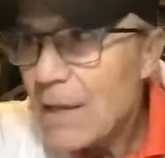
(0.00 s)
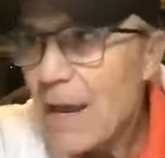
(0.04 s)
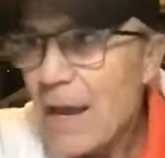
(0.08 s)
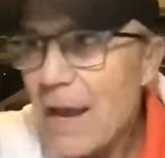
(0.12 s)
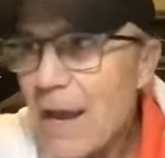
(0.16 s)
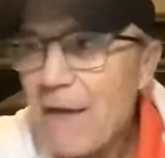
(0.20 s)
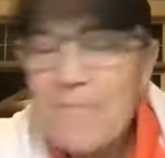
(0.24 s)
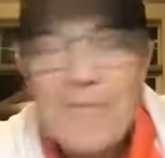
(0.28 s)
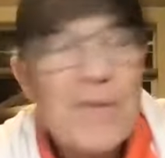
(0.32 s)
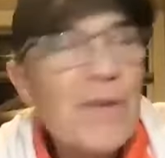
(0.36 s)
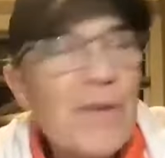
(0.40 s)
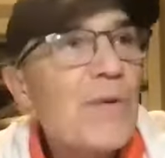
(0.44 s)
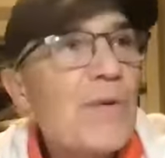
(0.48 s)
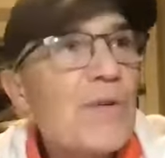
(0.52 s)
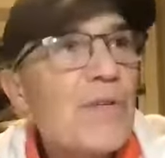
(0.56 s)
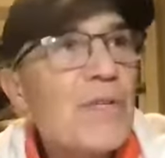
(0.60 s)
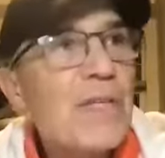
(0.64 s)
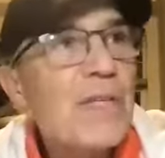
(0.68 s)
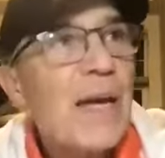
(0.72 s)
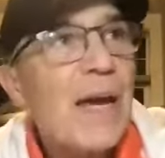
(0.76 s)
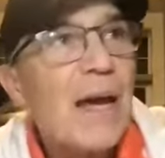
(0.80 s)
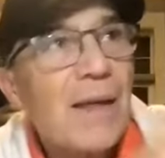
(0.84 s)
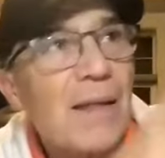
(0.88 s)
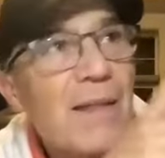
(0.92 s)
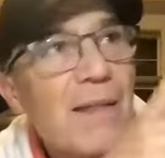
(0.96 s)
After his
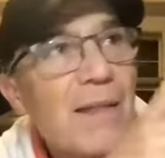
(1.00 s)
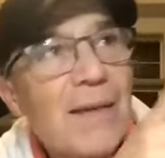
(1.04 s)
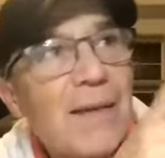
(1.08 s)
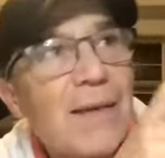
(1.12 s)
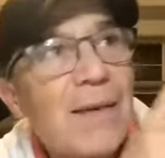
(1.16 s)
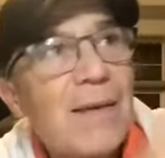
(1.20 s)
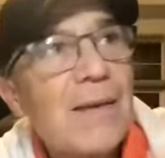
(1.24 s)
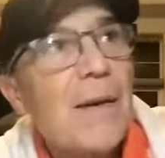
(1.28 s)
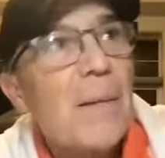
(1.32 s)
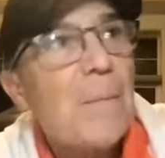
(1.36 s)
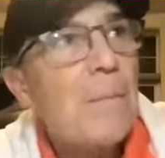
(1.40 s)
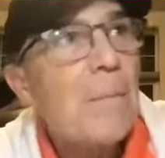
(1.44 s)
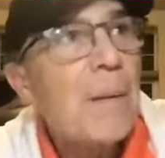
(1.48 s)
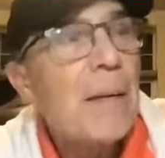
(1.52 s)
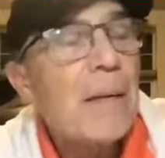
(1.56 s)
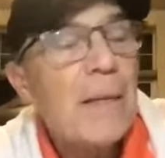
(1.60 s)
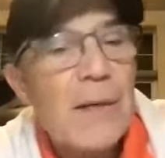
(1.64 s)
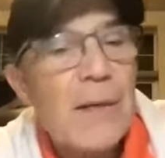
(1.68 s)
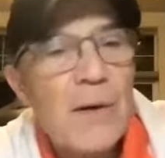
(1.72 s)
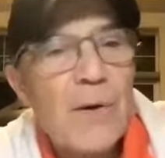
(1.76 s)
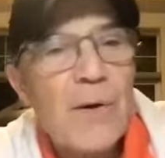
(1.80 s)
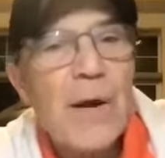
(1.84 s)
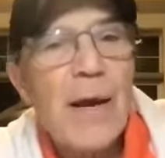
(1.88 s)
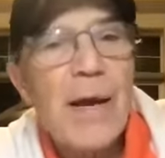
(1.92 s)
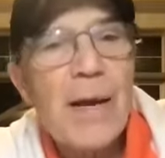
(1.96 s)
death,
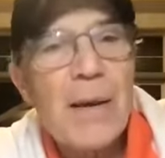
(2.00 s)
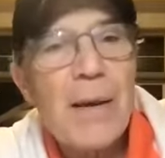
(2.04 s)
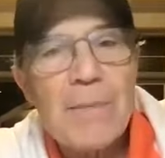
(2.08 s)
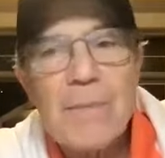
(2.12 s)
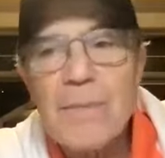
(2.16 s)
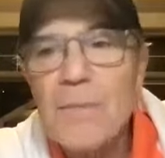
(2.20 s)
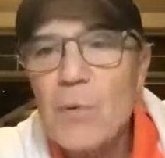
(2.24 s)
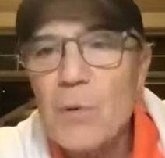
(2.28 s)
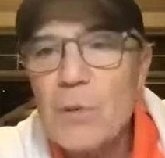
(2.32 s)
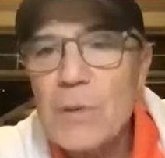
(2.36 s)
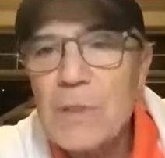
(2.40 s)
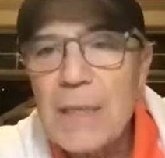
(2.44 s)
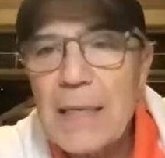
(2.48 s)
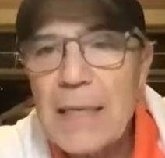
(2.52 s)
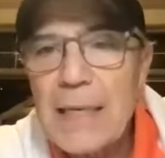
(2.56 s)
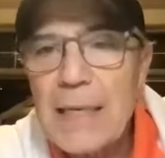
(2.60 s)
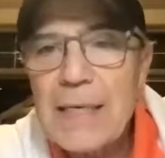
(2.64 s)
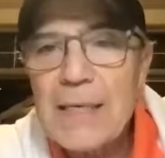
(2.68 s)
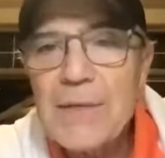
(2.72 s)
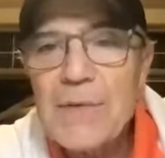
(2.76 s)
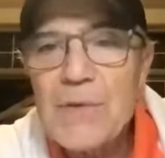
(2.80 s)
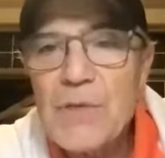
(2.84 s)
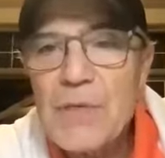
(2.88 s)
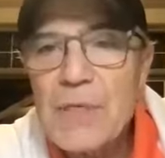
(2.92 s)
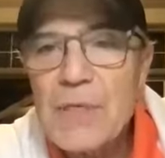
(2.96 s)
Billy Graham was laid
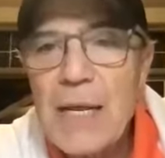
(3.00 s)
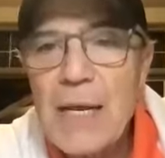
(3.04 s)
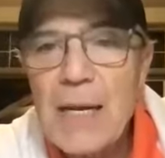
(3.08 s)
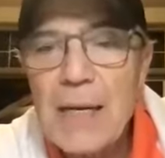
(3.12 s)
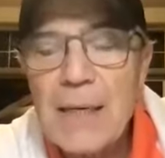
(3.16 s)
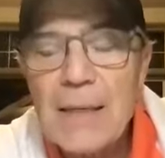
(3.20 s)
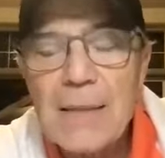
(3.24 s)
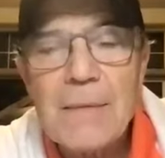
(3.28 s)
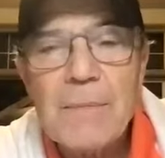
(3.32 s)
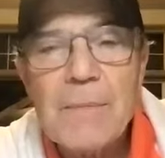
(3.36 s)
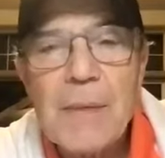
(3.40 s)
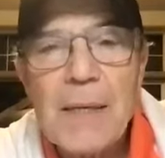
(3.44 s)
in state